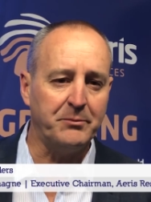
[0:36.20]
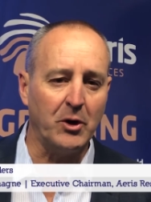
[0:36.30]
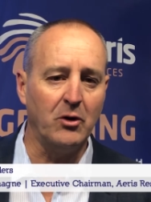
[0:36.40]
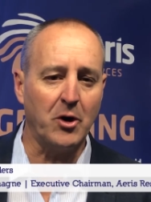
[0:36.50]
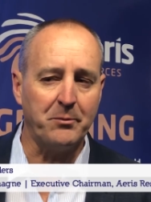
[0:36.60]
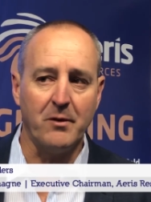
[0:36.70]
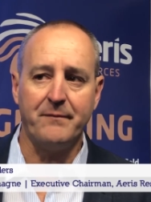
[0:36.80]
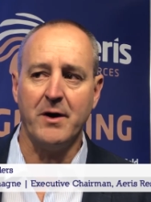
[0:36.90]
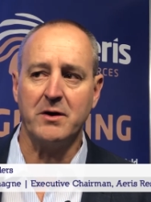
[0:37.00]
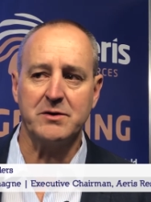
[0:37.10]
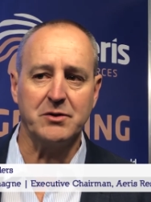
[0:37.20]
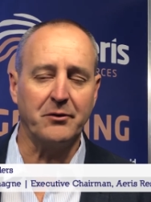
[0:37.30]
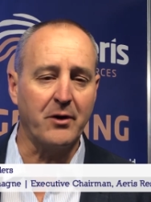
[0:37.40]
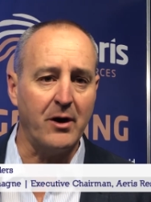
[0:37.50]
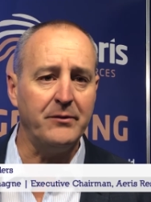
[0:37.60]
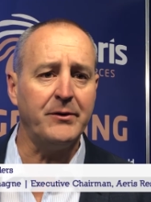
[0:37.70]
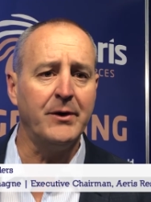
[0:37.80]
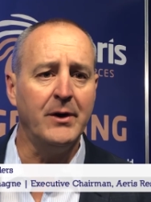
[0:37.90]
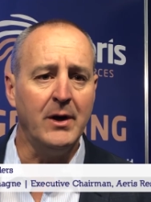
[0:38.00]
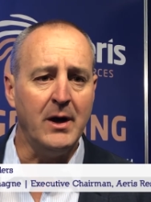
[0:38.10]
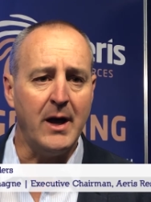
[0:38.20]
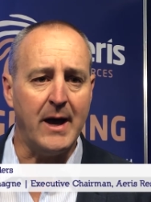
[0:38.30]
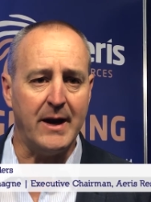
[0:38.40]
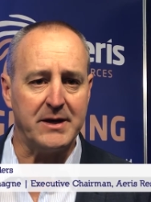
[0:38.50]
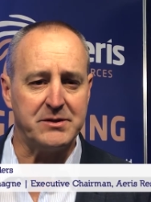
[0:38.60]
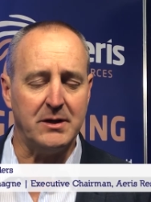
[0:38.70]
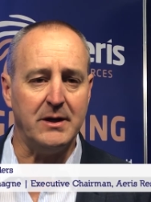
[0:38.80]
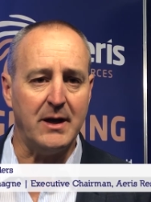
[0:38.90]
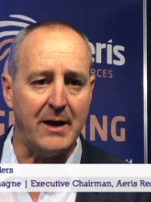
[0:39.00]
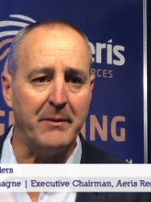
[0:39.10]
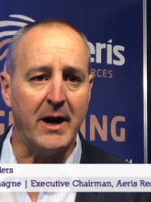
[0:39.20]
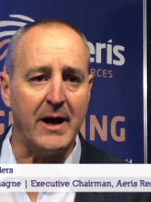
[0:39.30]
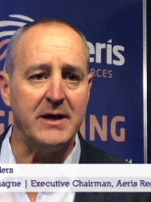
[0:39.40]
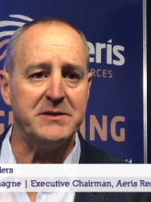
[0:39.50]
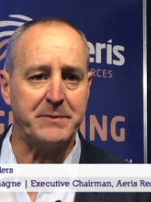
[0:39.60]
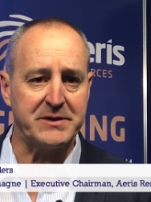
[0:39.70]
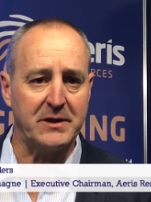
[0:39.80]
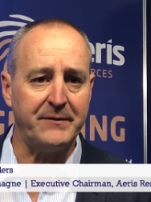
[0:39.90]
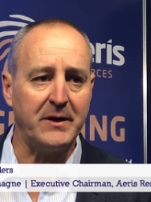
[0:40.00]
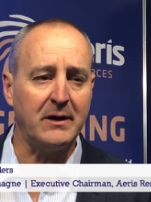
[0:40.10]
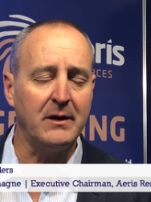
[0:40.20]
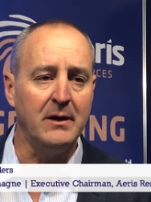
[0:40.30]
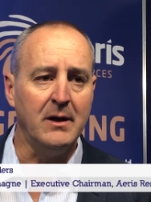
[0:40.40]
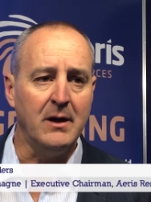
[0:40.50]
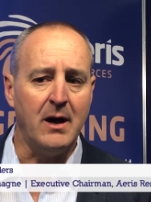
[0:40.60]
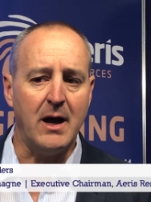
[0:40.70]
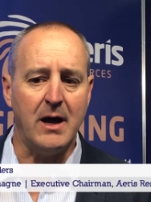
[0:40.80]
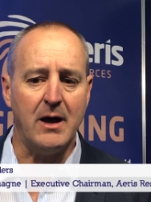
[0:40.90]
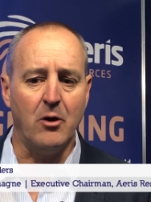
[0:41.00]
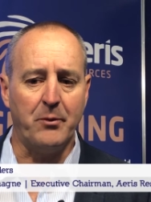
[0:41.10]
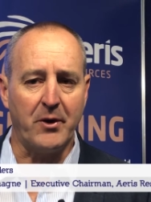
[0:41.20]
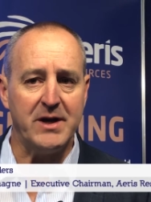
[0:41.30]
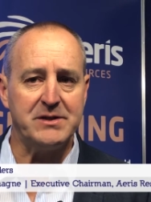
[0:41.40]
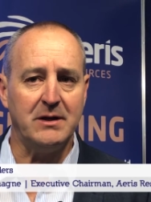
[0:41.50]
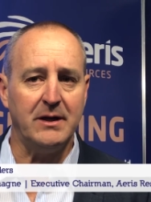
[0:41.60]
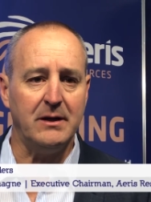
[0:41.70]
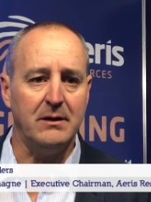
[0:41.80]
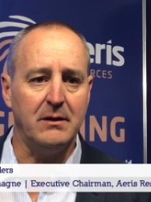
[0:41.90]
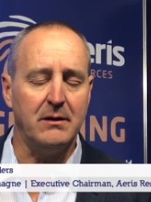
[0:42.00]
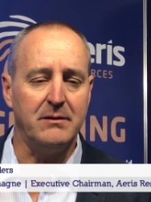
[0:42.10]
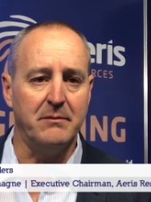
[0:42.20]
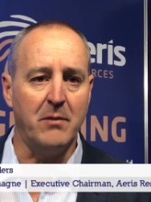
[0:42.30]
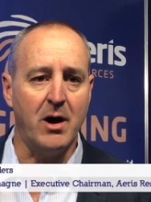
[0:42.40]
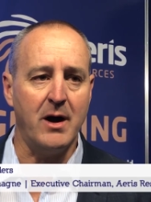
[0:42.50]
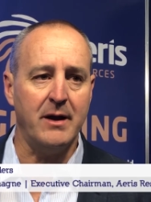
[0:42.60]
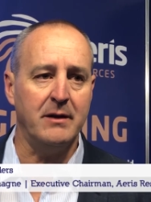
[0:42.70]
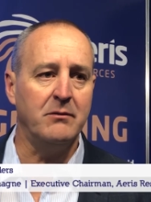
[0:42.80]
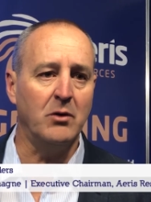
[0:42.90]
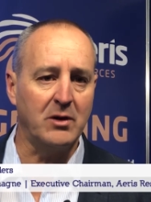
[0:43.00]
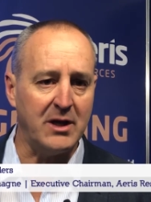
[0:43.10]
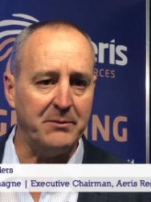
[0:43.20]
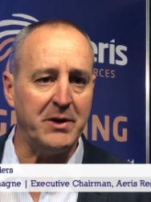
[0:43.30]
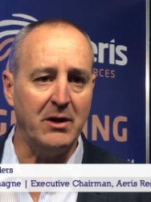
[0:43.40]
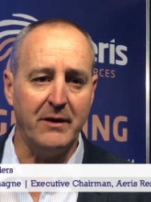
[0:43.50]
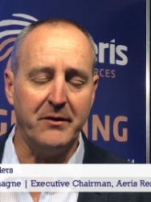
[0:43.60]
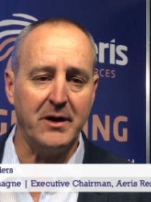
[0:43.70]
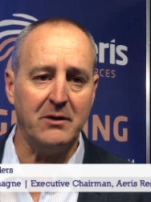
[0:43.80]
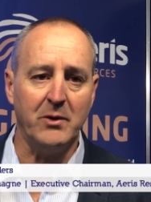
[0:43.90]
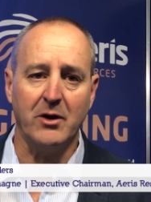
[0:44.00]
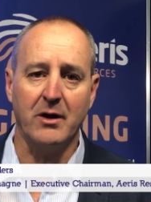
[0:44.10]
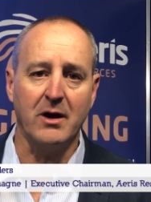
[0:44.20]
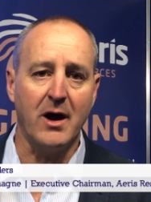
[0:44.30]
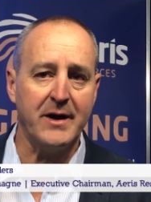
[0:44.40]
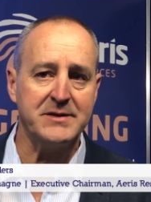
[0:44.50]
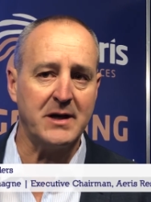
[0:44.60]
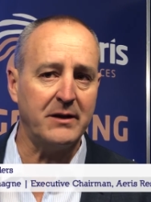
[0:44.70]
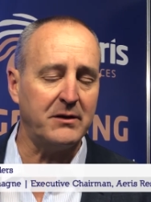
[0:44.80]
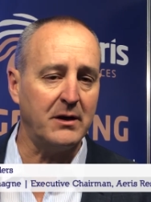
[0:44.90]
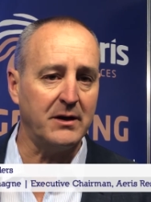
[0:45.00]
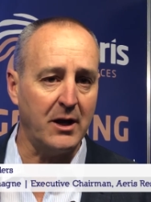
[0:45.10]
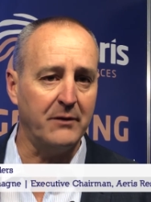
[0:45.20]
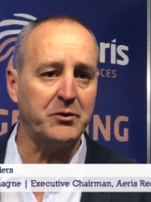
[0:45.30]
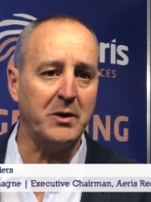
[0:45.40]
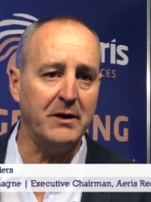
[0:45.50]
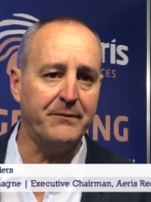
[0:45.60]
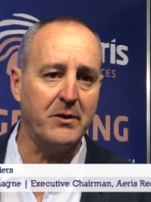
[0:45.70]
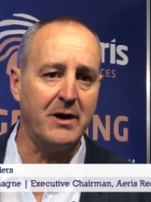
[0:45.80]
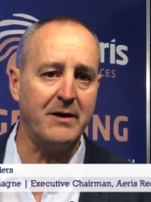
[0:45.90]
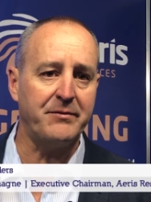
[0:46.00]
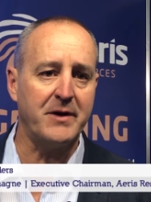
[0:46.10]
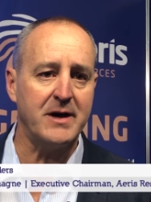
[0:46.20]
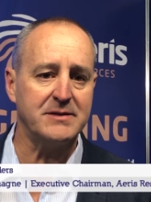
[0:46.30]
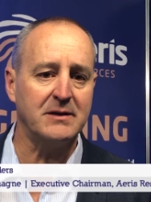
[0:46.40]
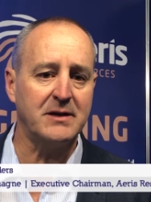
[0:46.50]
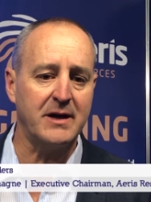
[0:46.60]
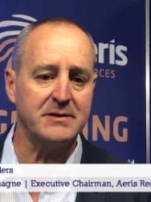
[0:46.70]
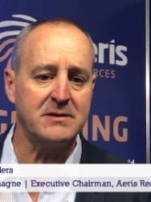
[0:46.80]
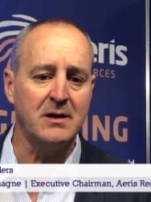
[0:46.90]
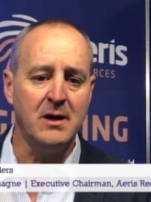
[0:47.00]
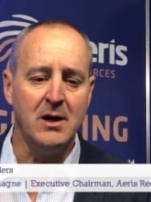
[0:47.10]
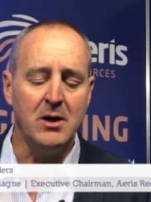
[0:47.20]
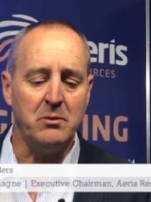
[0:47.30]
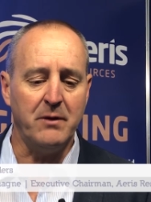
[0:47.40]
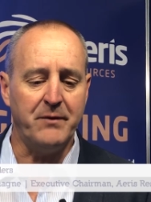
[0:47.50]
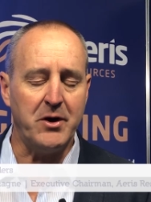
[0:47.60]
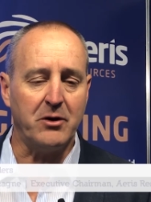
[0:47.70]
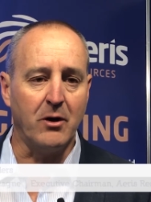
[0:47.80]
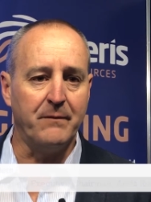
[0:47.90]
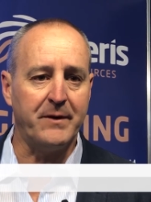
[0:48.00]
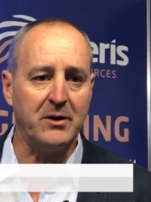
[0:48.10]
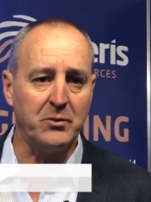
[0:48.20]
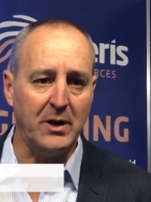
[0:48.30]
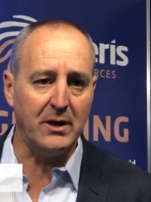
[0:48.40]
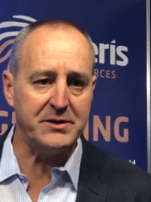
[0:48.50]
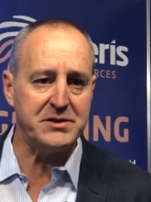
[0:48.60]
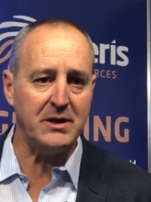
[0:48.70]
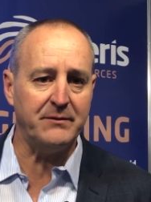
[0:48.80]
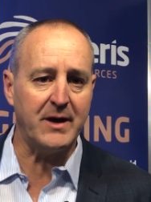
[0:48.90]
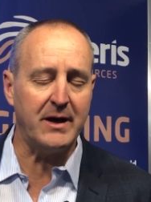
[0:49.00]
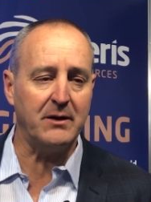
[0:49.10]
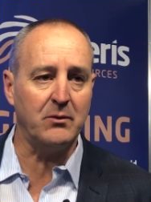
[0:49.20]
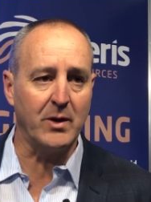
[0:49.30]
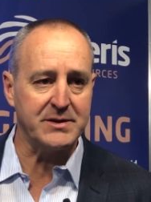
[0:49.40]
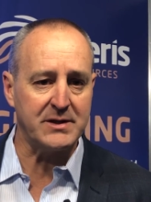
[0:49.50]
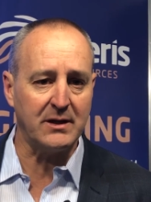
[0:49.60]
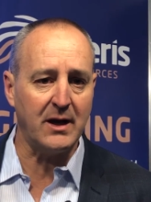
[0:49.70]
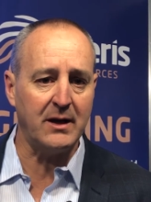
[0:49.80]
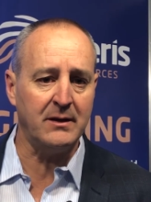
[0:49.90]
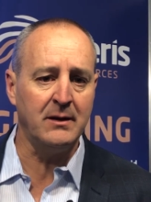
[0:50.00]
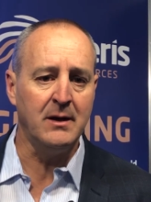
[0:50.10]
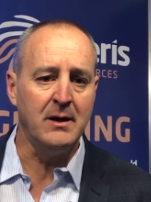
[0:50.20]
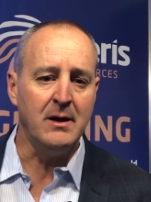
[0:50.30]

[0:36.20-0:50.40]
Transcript: to put a lot more focus on growth and actually M&A specific. Uh, operationally, the mine will keep delivering. We've got a guidance out there again of 24,500 tonnes. We're very confident we'll achieve that once again